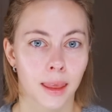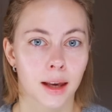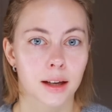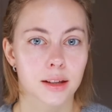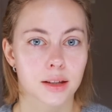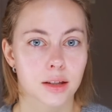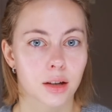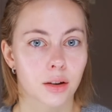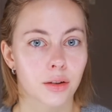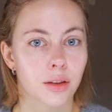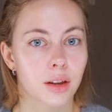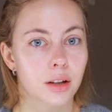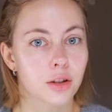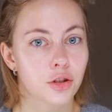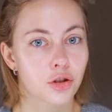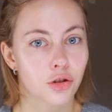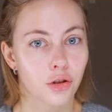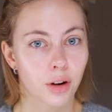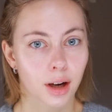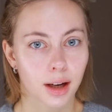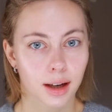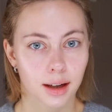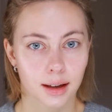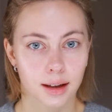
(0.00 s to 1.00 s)
So the
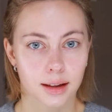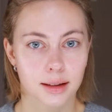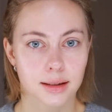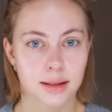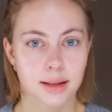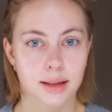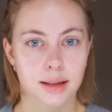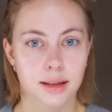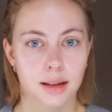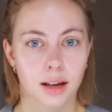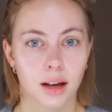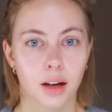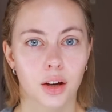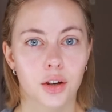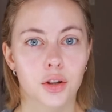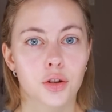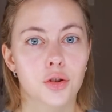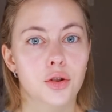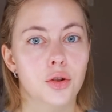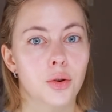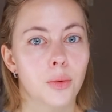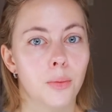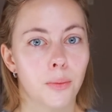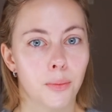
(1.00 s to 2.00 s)
trick is
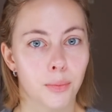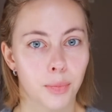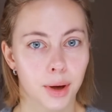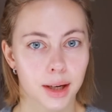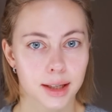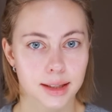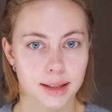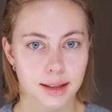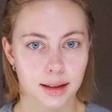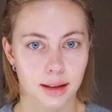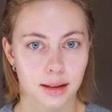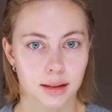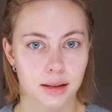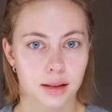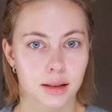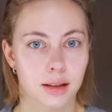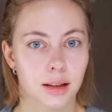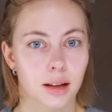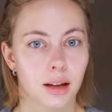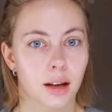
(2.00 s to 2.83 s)
to mix it